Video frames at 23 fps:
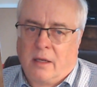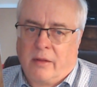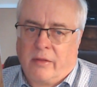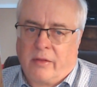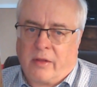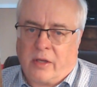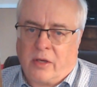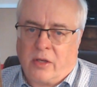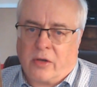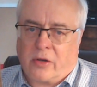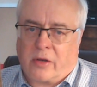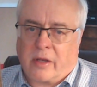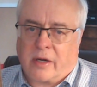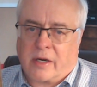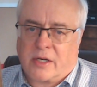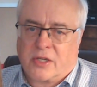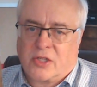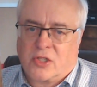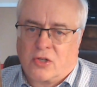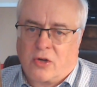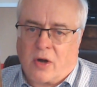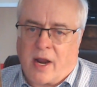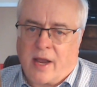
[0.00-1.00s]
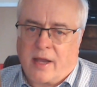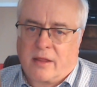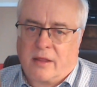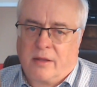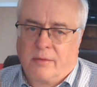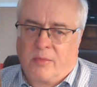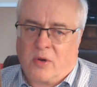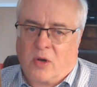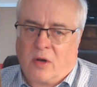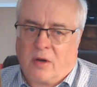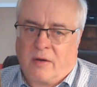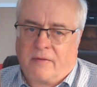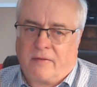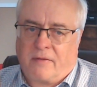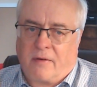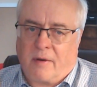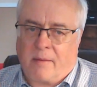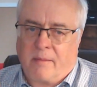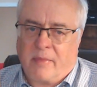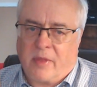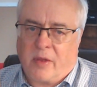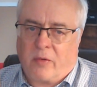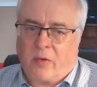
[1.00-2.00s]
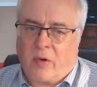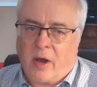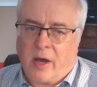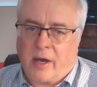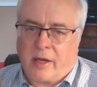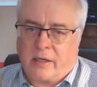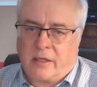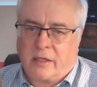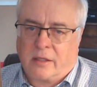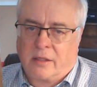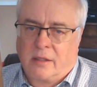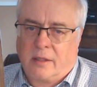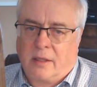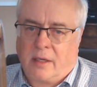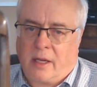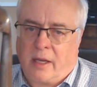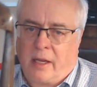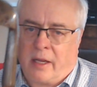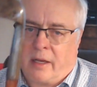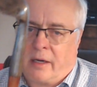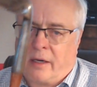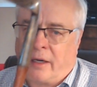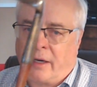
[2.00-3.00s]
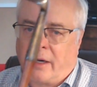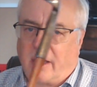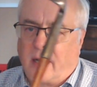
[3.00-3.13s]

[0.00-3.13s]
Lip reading: that you could extract the ball from the rut. And